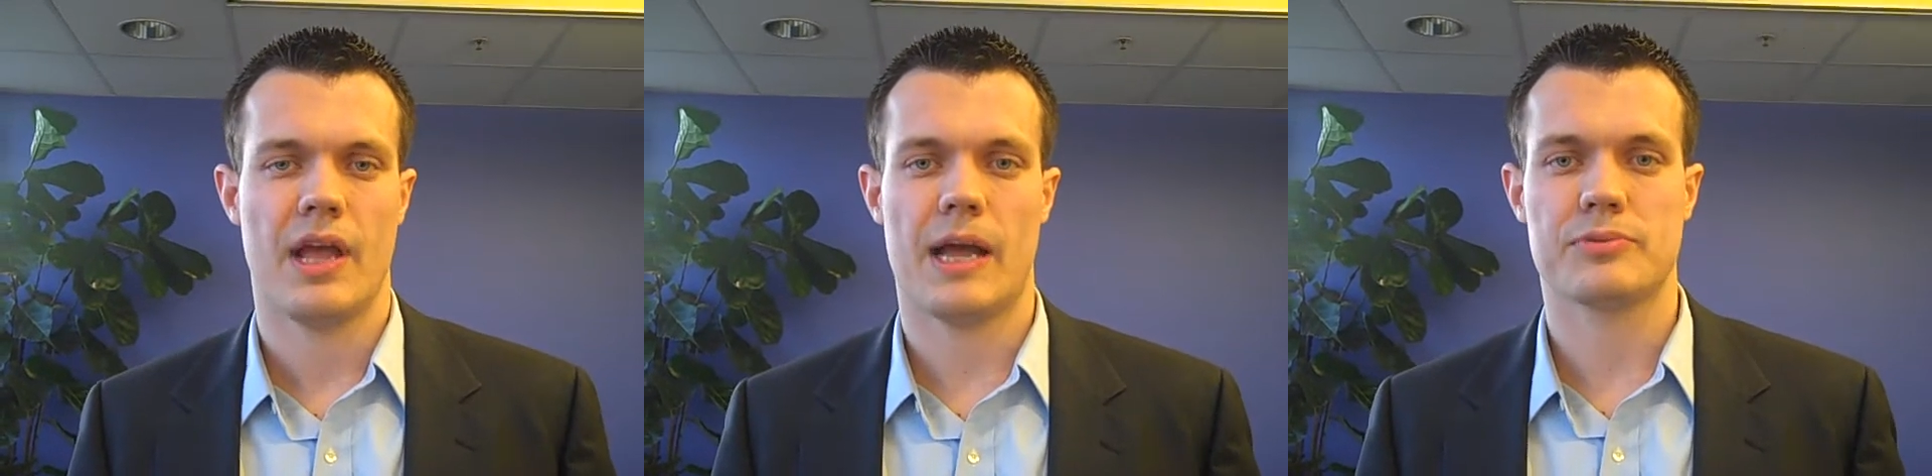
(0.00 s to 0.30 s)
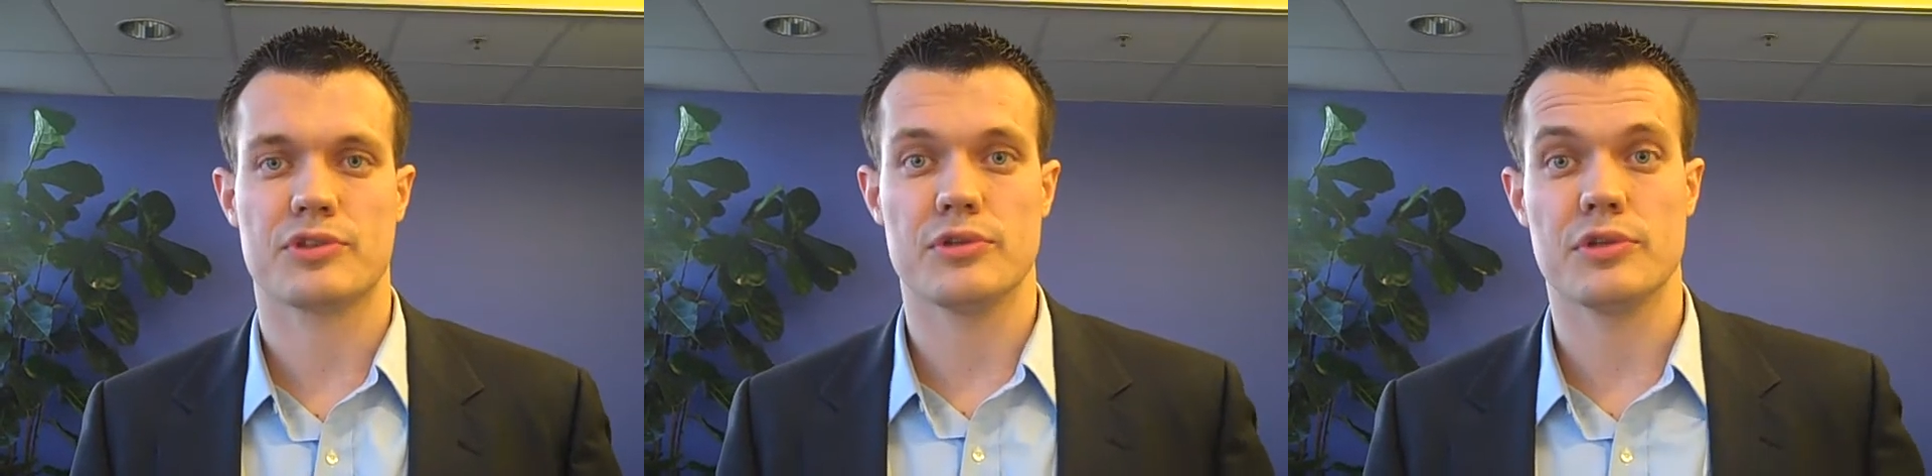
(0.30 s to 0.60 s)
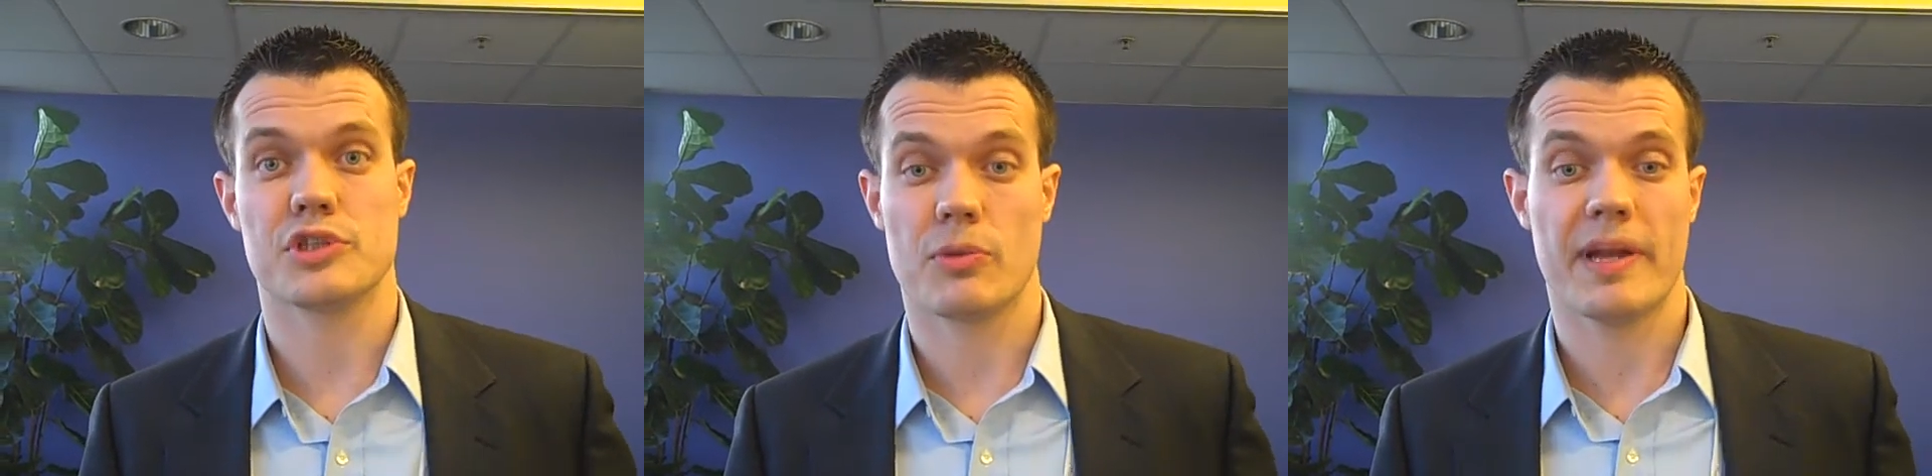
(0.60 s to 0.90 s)

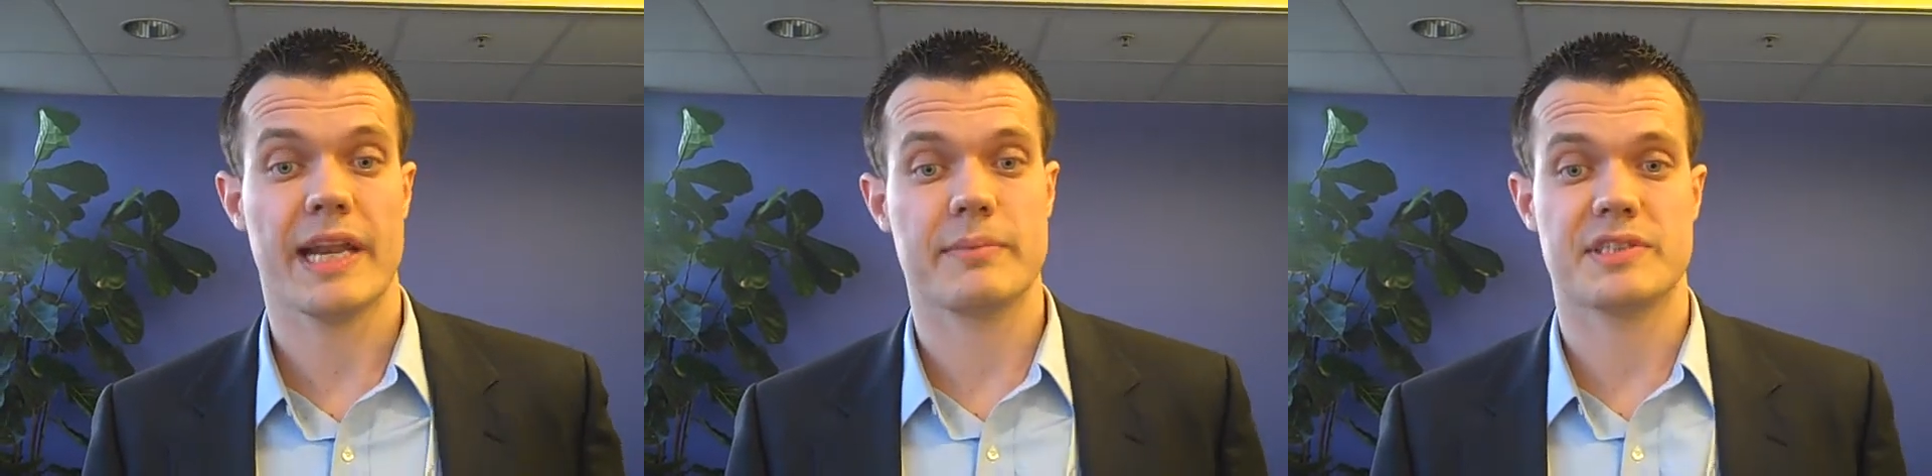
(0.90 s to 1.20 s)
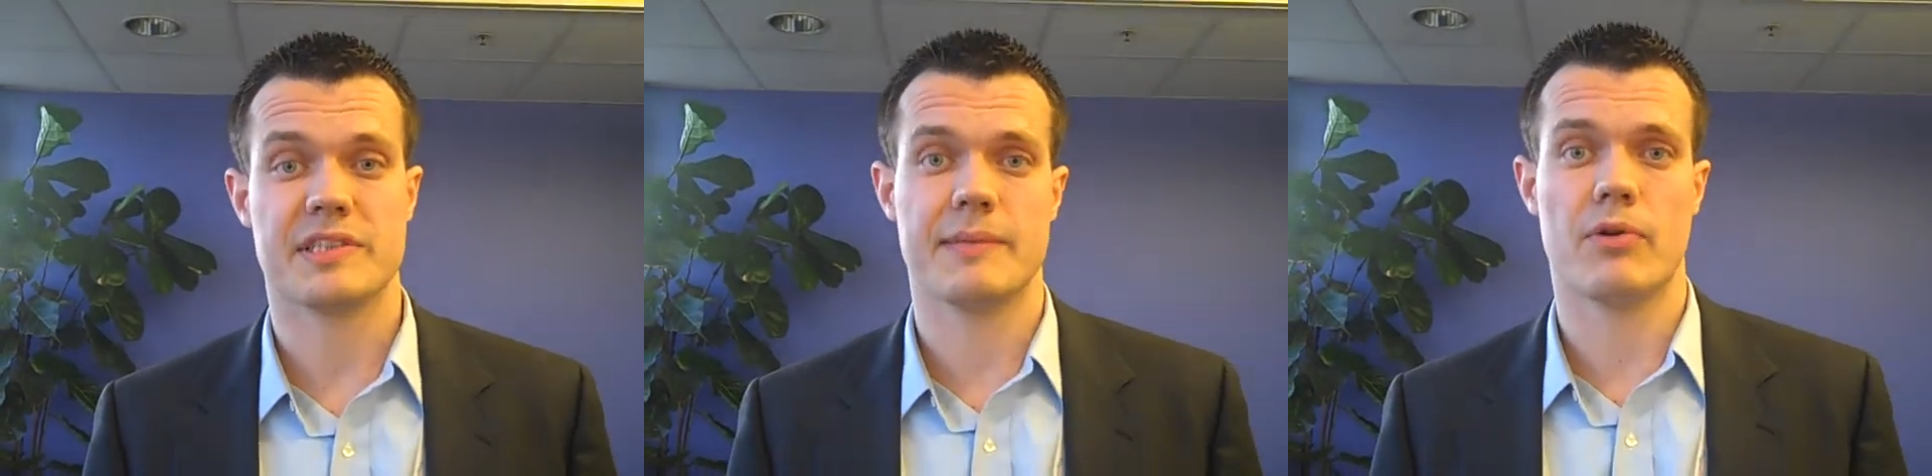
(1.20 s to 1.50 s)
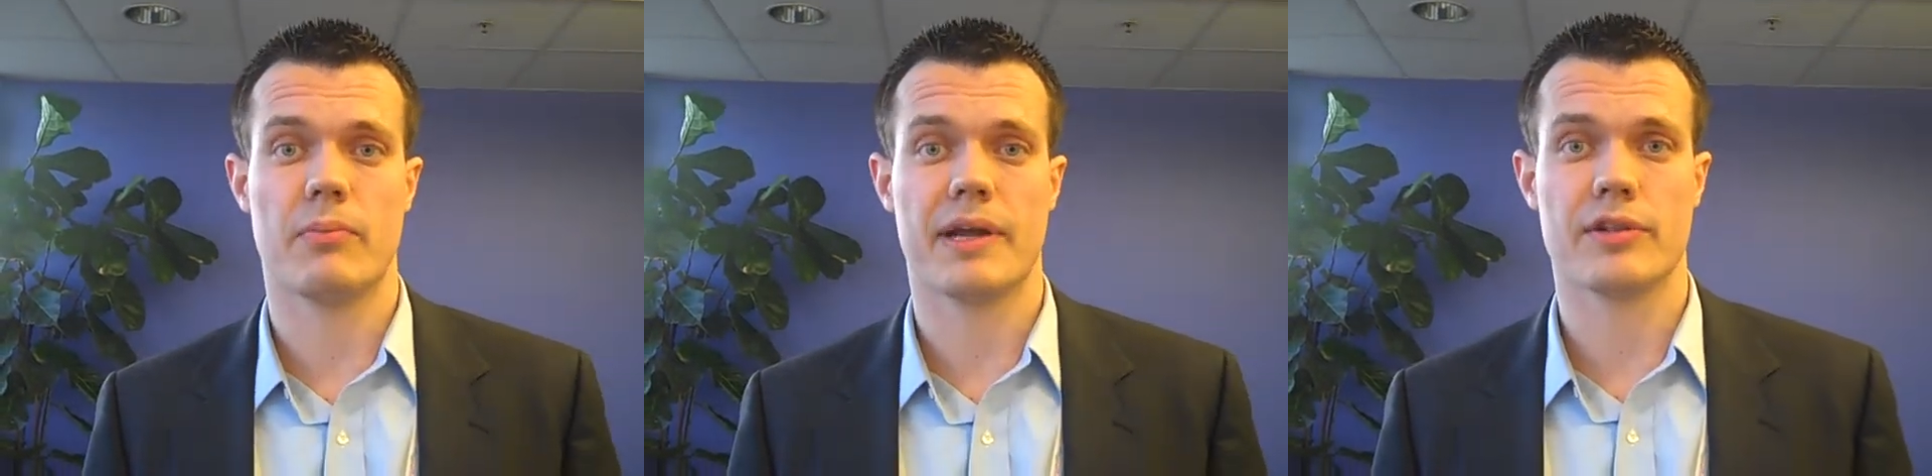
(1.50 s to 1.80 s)
Absolutely. So my name is
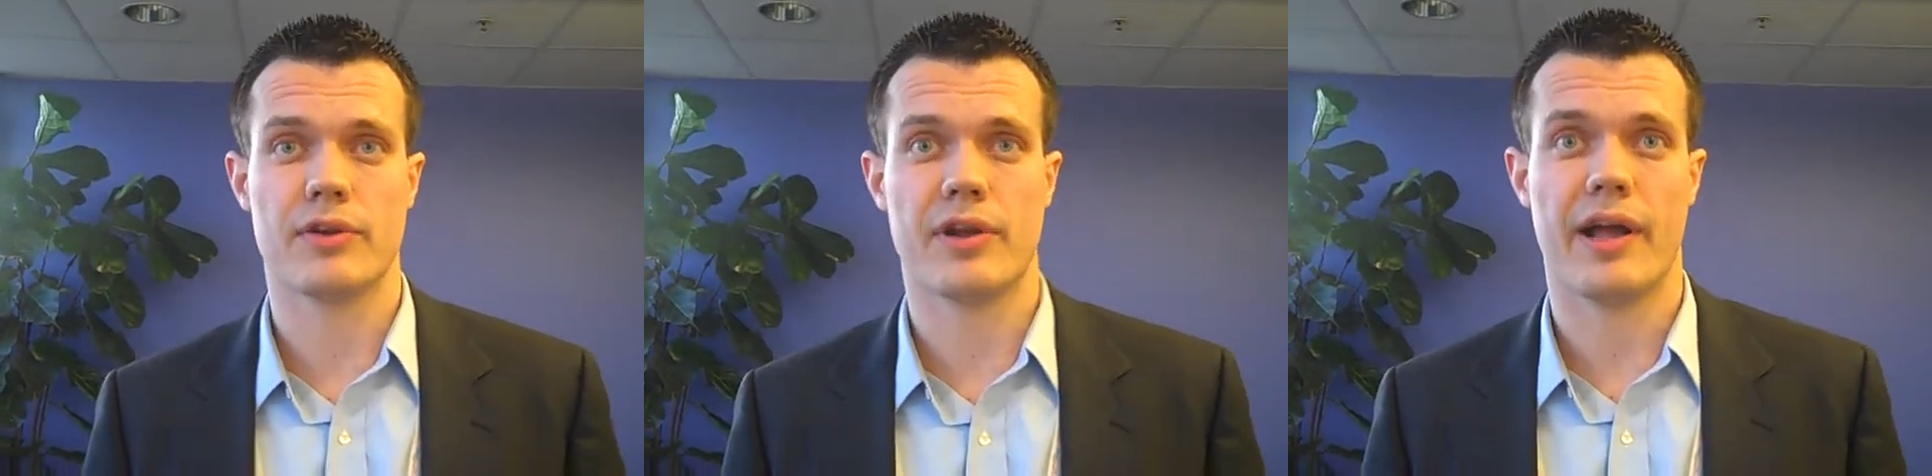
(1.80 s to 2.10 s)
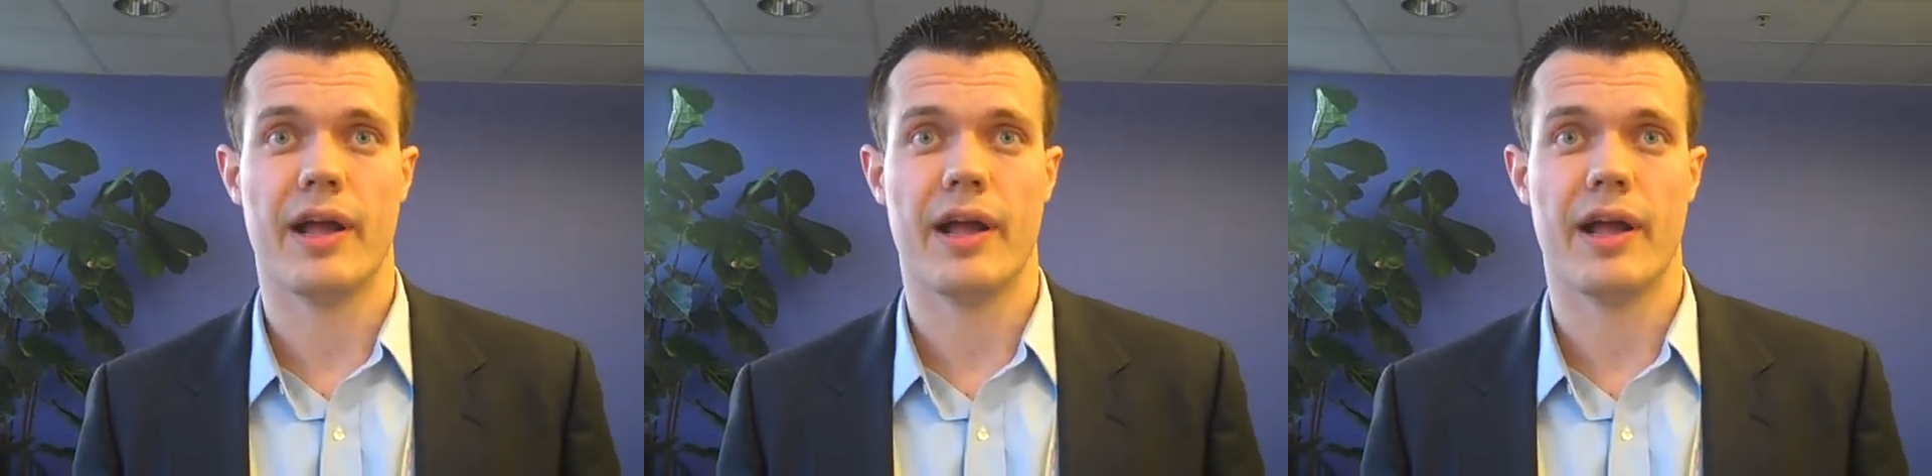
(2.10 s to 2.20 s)
Timon Meckler.